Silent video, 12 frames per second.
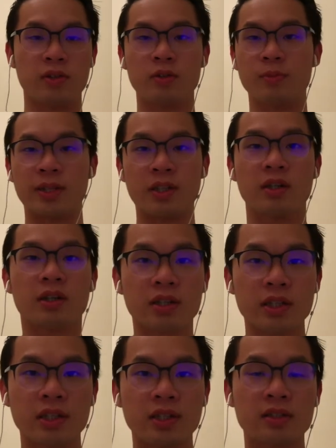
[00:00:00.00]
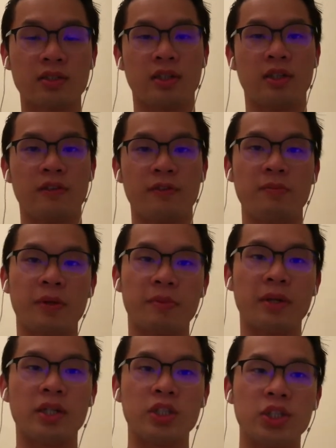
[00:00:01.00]
to my colleagues and even my
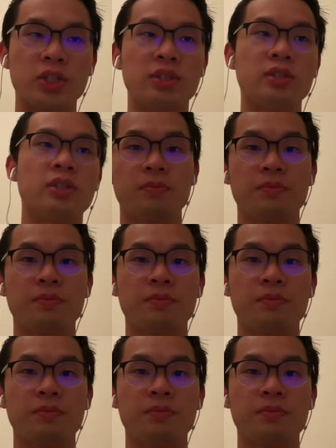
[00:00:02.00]
managers.